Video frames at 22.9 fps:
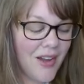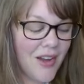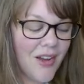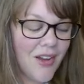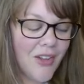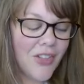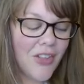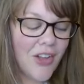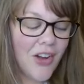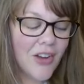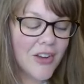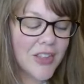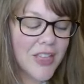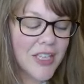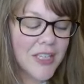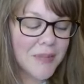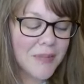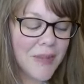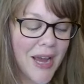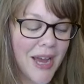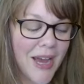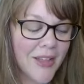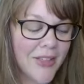Along
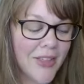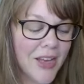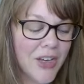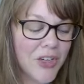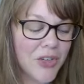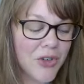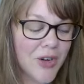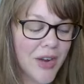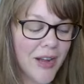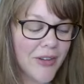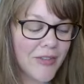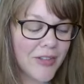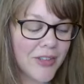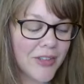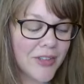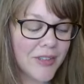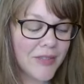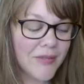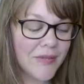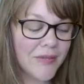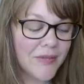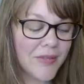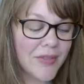this path I
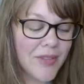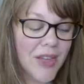travel,